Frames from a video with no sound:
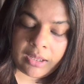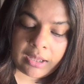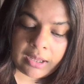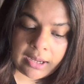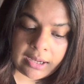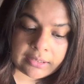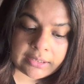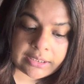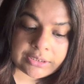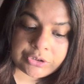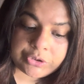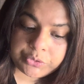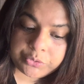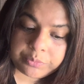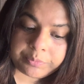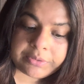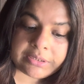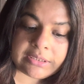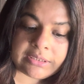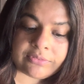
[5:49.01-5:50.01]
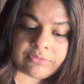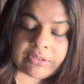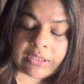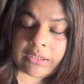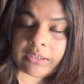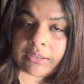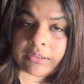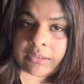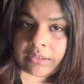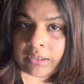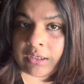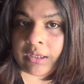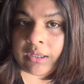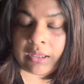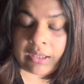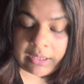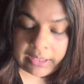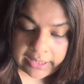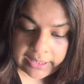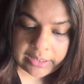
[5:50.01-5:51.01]
and I do believe that it
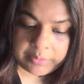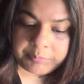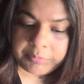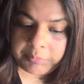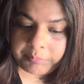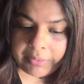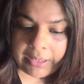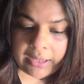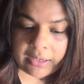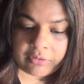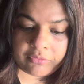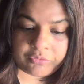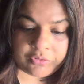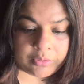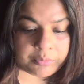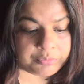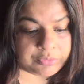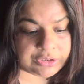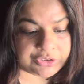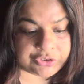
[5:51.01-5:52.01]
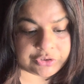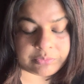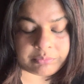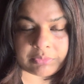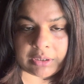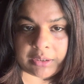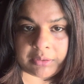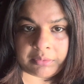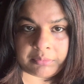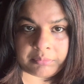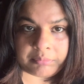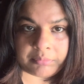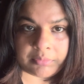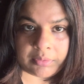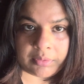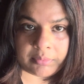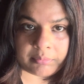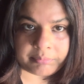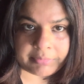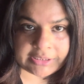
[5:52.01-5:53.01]
held me back from reaching my
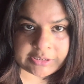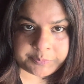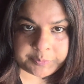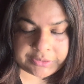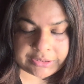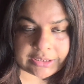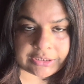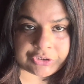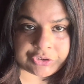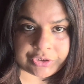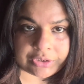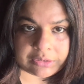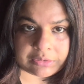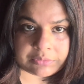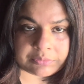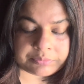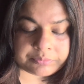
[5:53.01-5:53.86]
best potential.